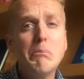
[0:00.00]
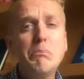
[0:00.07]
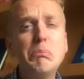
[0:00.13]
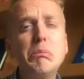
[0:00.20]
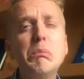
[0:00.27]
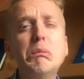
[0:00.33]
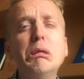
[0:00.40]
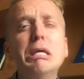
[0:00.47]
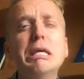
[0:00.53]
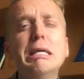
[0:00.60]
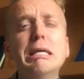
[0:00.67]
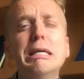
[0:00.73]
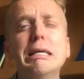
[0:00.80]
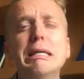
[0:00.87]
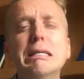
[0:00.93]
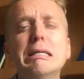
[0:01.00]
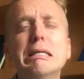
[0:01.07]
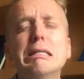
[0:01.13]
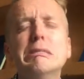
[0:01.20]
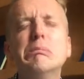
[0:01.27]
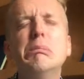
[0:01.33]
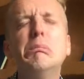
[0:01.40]

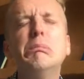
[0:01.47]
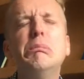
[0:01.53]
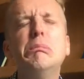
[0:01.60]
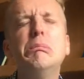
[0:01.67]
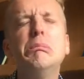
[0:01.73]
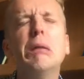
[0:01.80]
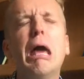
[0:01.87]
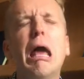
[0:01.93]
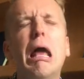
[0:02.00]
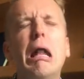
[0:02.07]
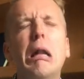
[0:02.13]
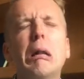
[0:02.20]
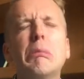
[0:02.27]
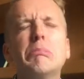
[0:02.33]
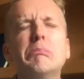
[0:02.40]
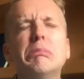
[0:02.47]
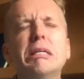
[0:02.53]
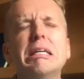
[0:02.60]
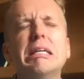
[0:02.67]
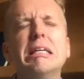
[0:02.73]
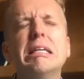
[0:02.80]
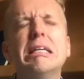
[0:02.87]
Please help
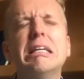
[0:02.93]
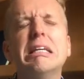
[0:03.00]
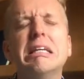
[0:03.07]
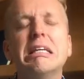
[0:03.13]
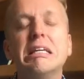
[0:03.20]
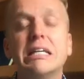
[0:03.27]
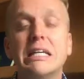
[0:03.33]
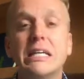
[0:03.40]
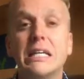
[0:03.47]
me.